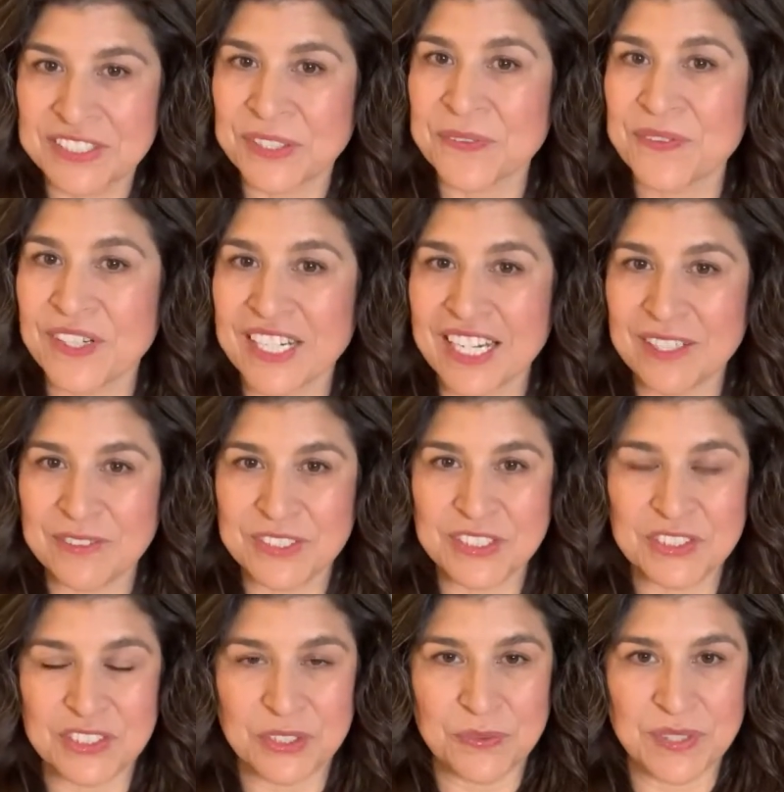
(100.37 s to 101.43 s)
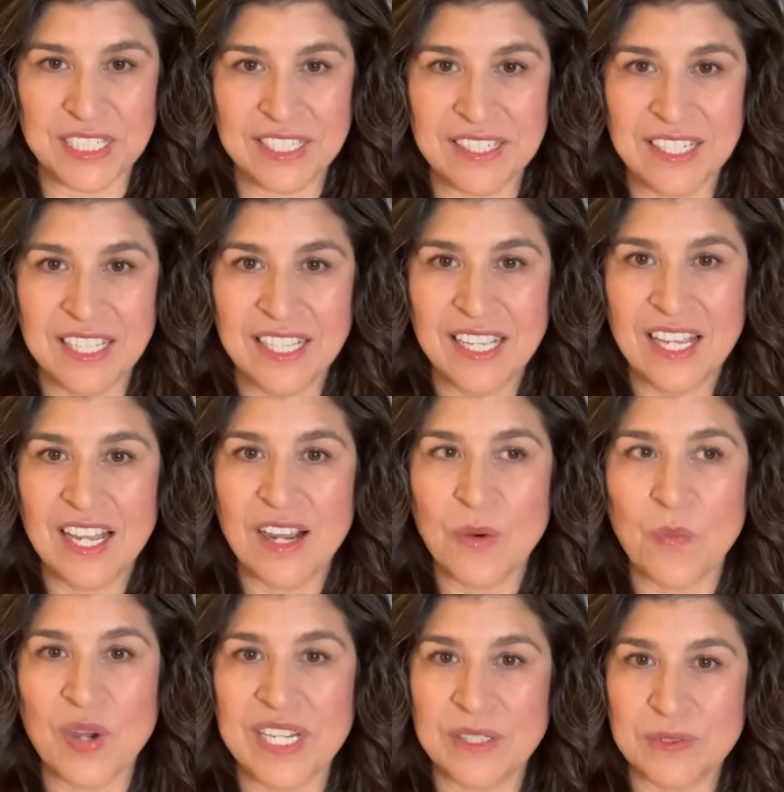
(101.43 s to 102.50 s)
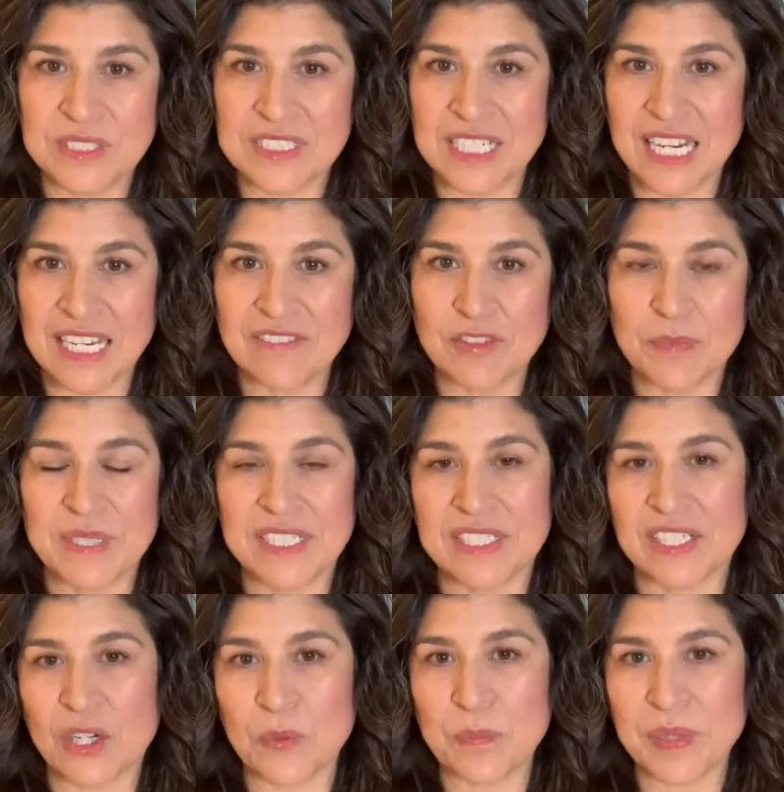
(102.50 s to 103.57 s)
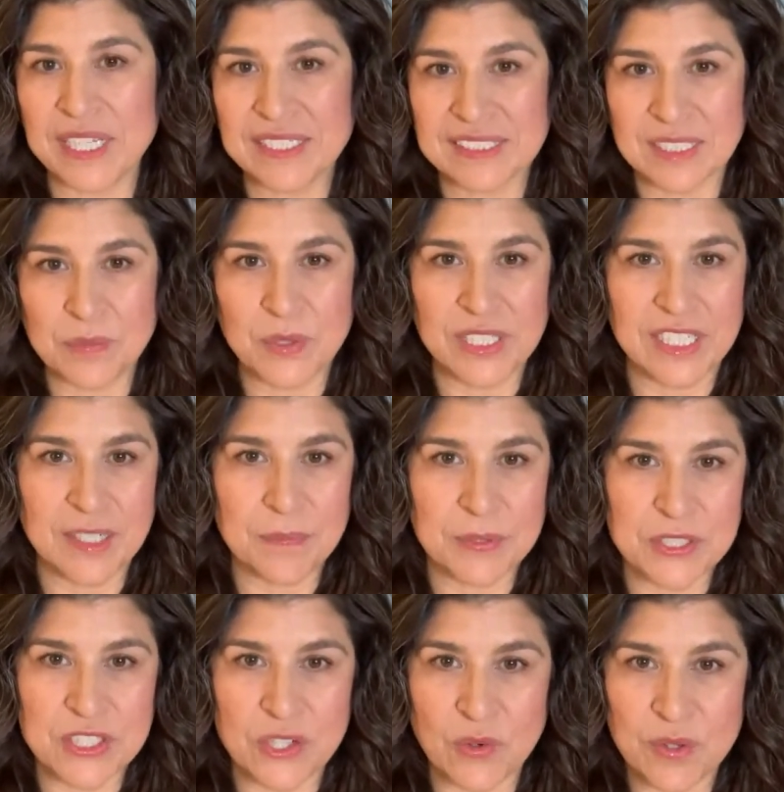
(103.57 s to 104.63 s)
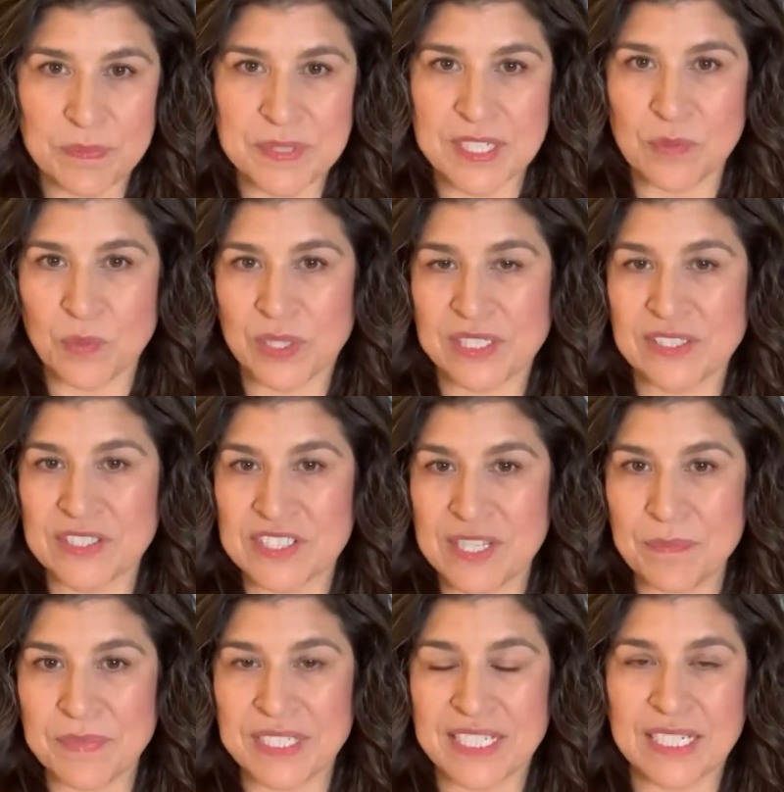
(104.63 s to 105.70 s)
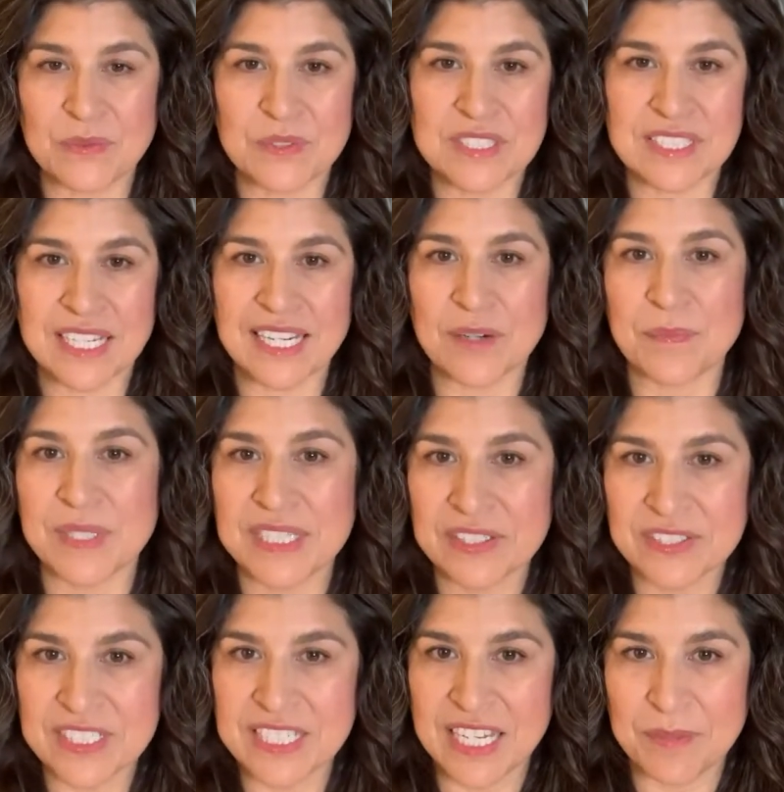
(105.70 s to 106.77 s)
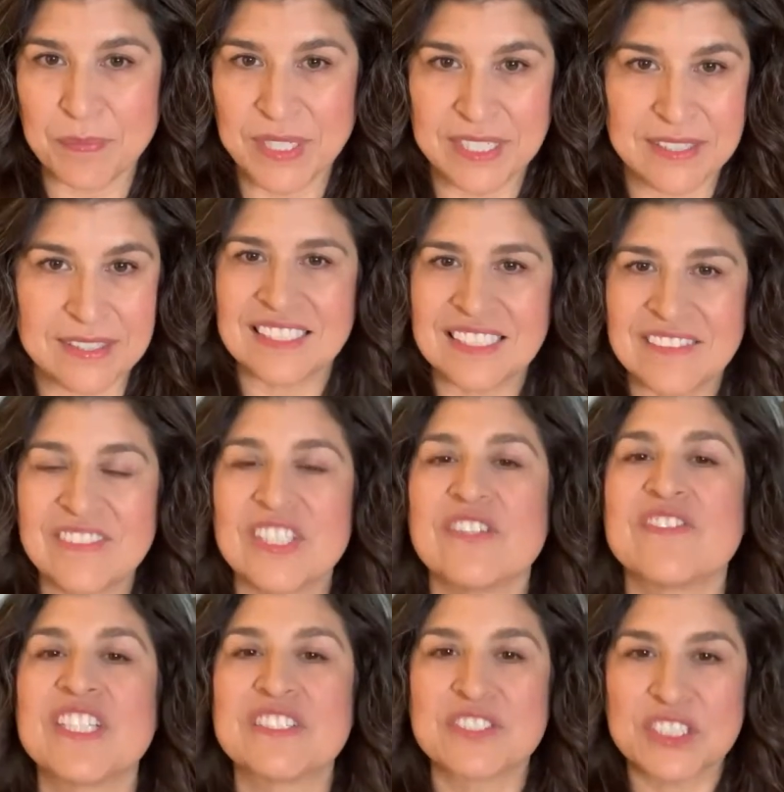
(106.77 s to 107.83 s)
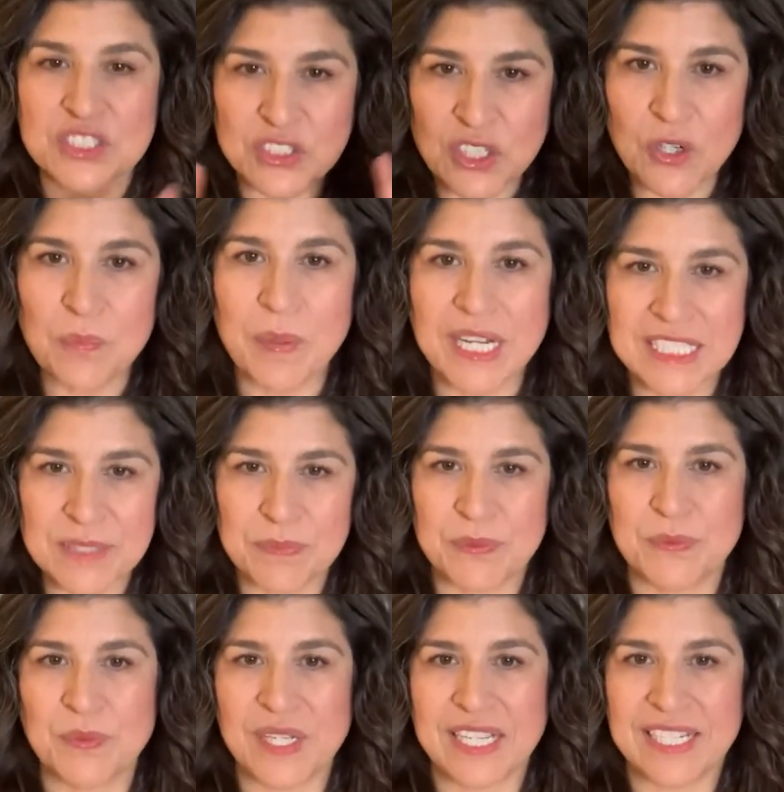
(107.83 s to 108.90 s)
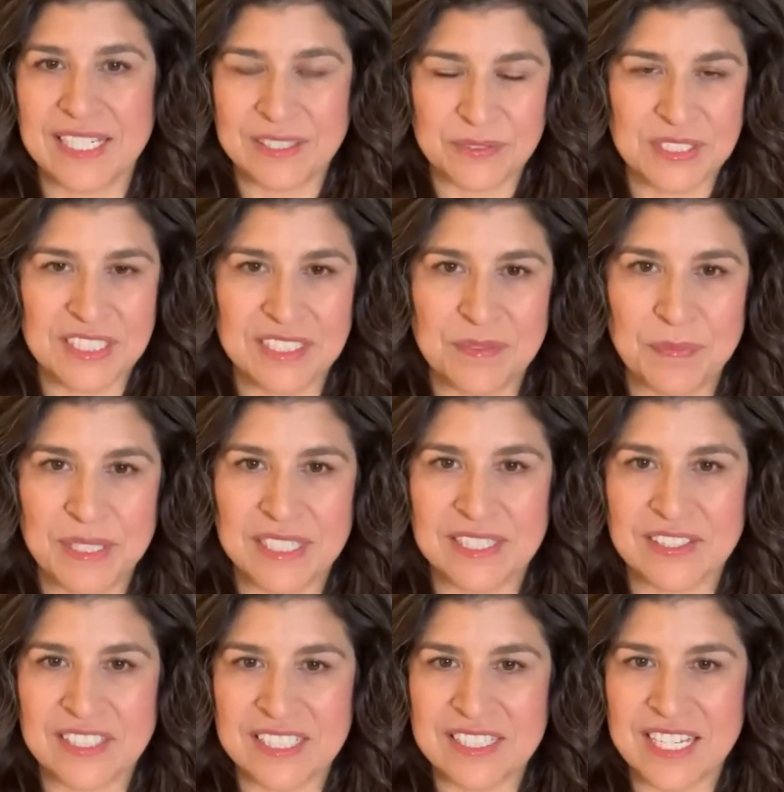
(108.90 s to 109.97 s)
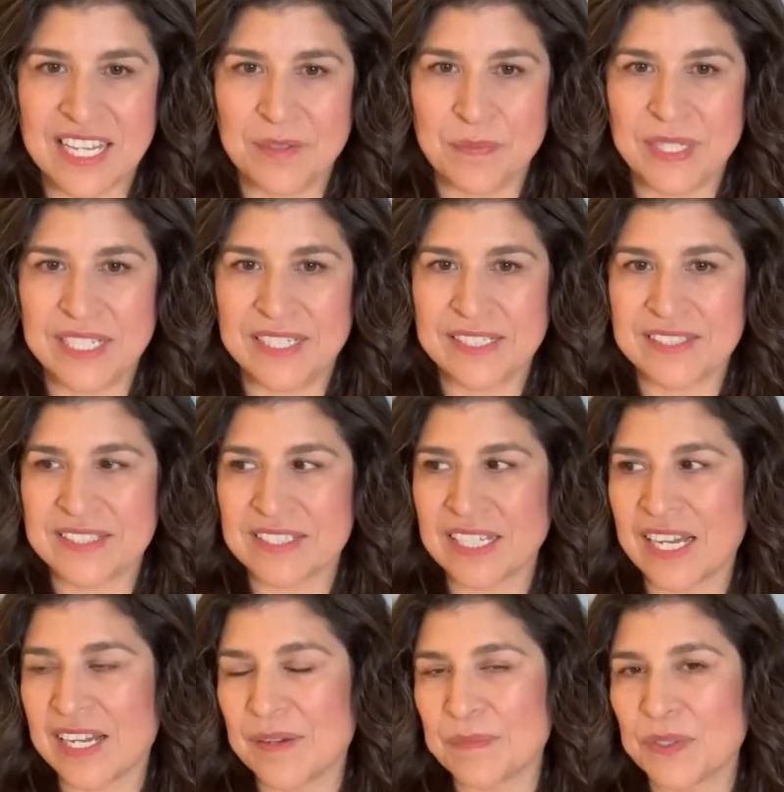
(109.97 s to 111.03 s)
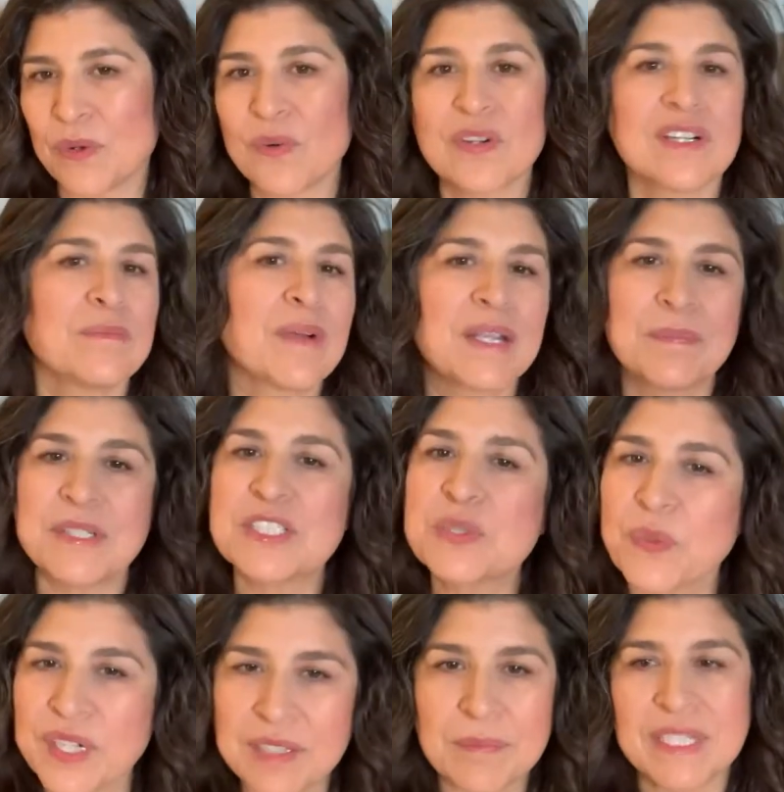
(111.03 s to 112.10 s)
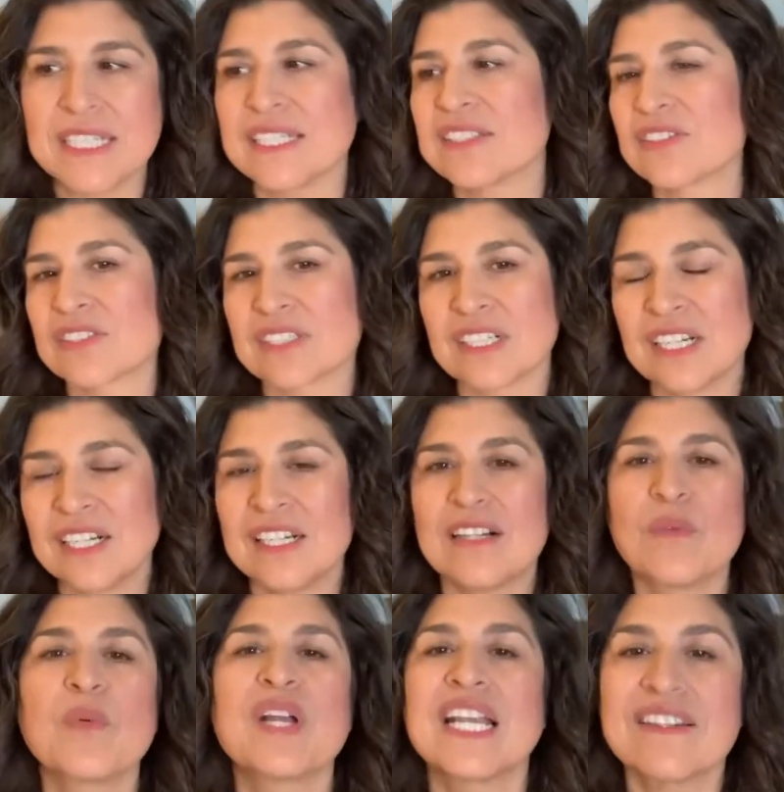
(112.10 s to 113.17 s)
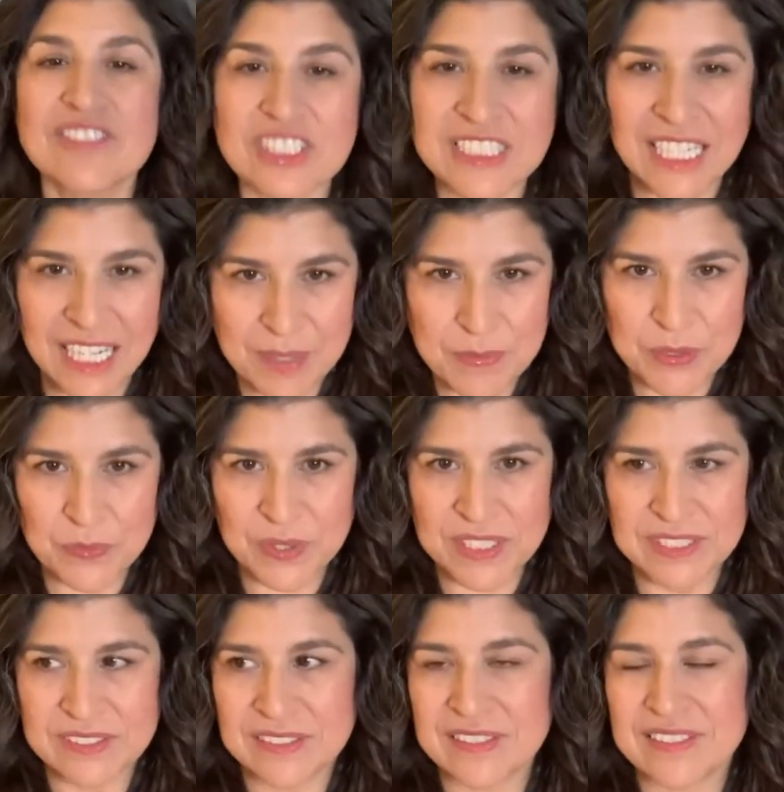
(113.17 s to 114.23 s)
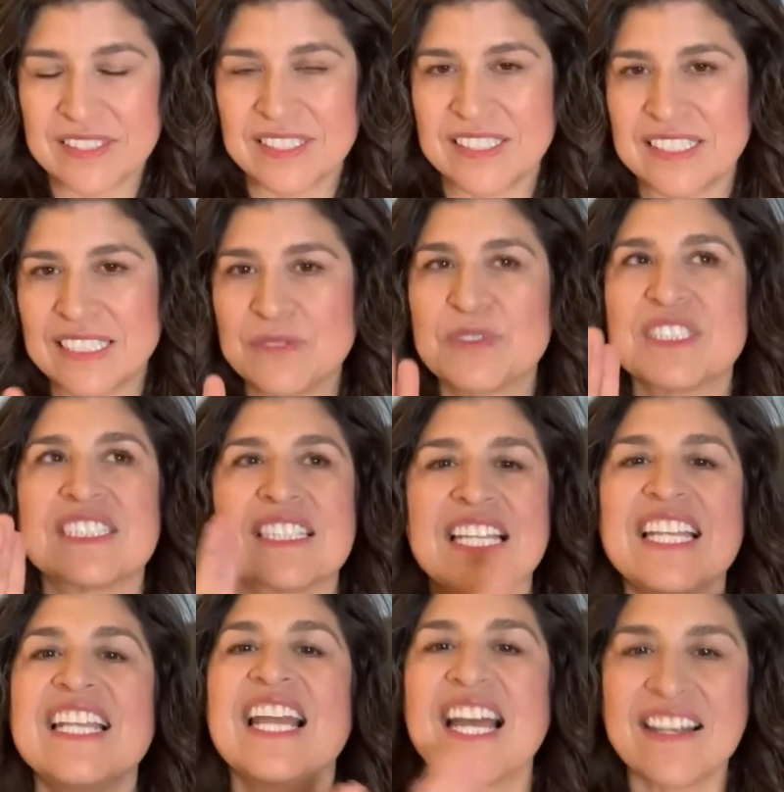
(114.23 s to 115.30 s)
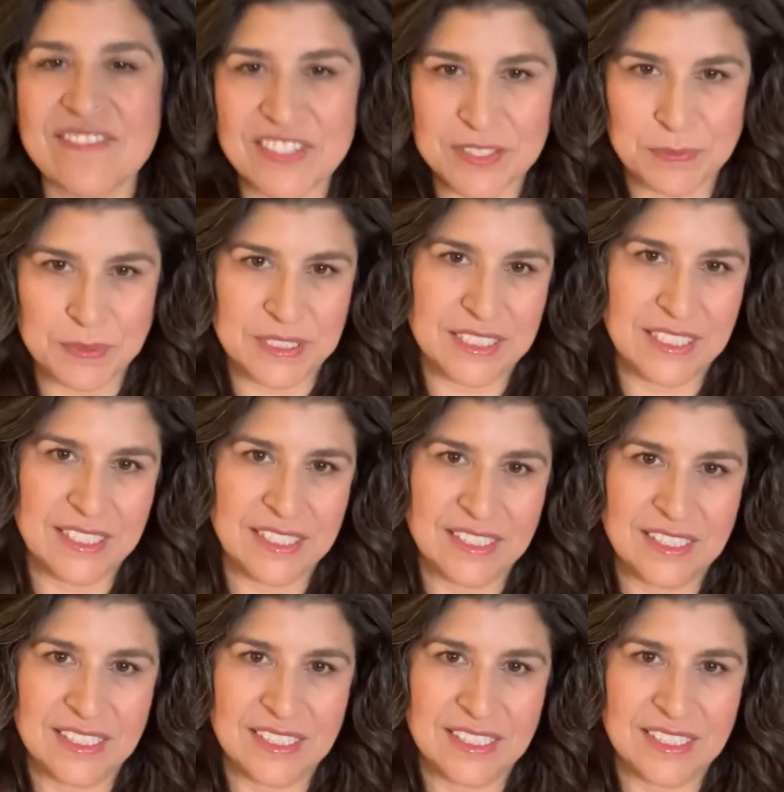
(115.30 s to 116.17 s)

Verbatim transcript: or what I was doing, when it was time for me to go pick someone up or show up somewhere or something, I would say, I'll be there in 10 minutes. Even if there was no possible way I was gonna be there in 10 minutes, um, or it might be 20 minutes or whatever time it was, it was inevitably